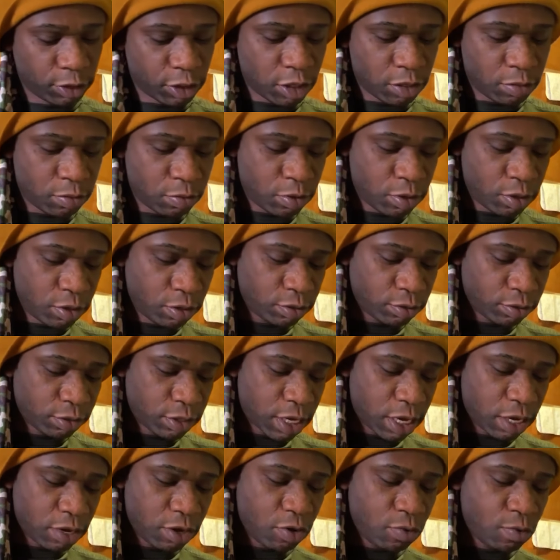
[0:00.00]
I don't want
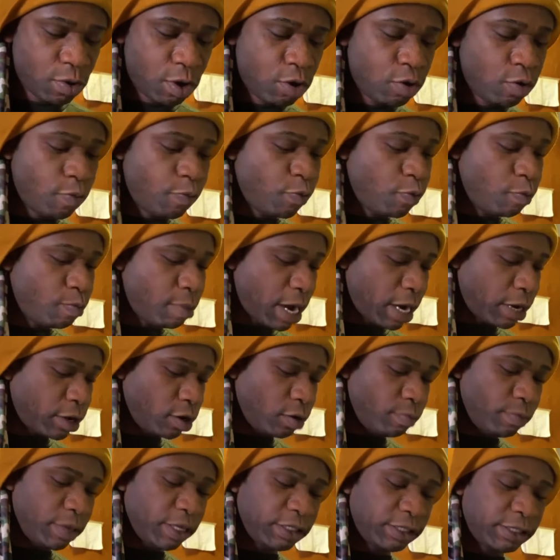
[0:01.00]
to open my
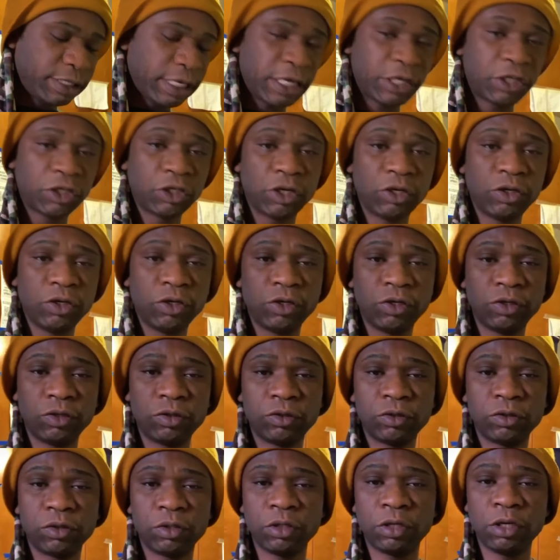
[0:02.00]
comment section
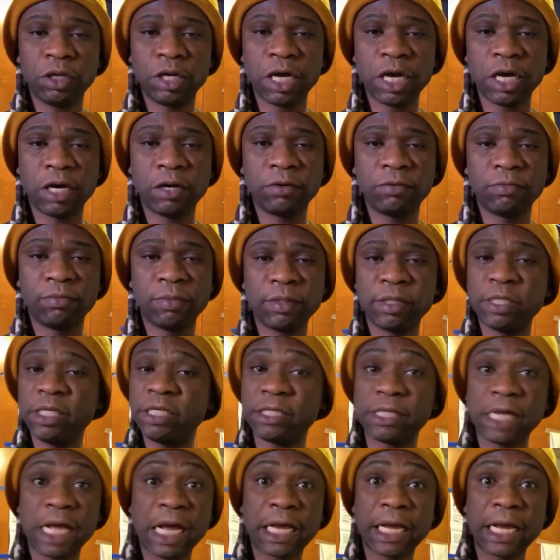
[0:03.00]
alone.
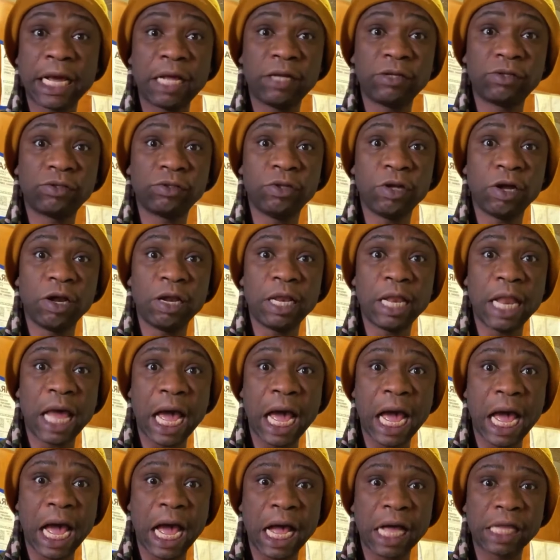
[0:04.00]
This account don't
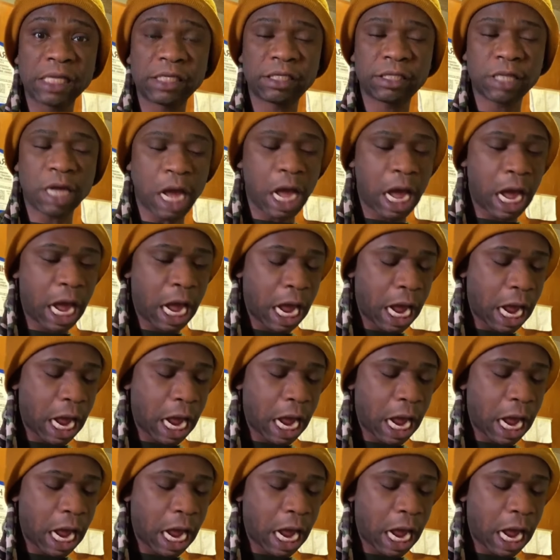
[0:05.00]
last.